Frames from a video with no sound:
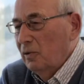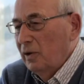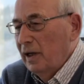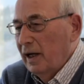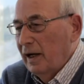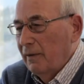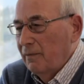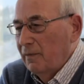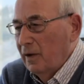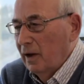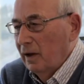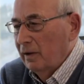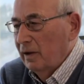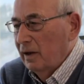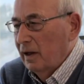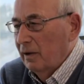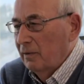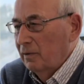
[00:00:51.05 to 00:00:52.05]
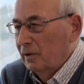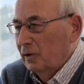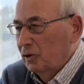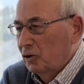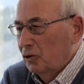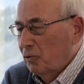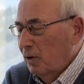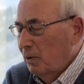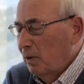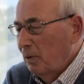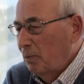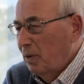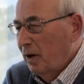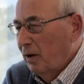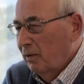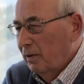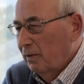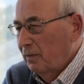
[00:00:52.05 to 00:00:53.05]
we have done that I'm extremely
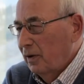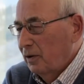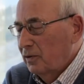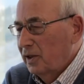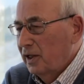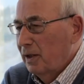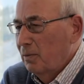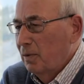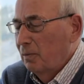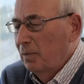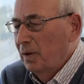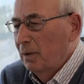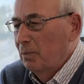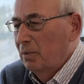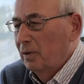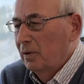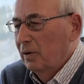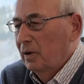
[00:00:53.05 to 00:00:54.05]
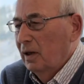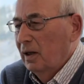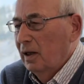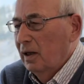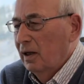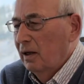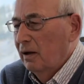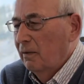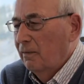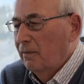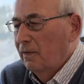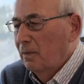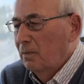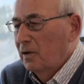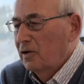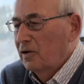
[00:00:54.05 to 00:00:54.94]
proud of, our team of people, from